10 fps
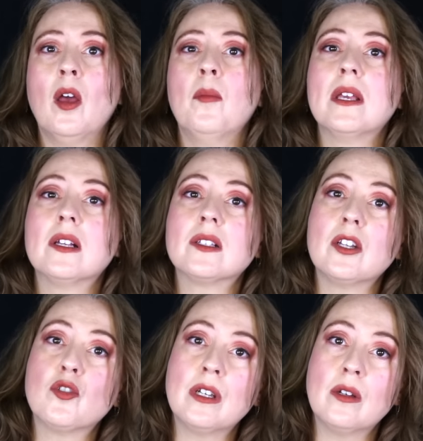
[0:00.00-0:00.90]
Because they
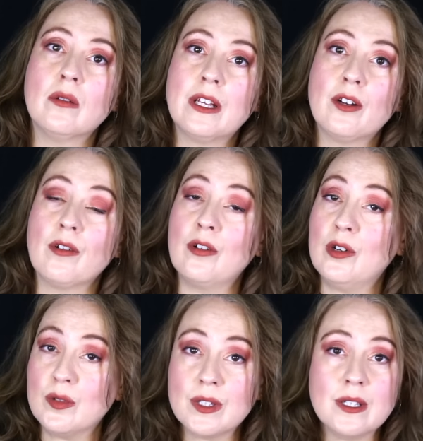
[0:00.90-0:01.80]
treat you like you're a
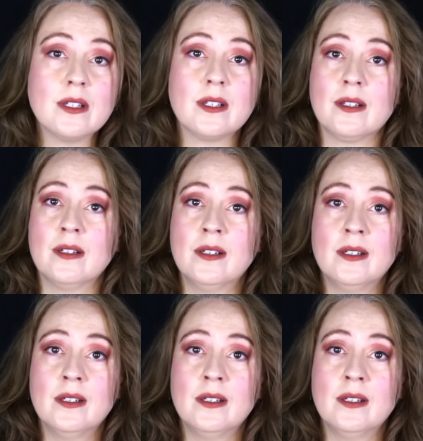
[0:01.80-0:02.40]
nuisance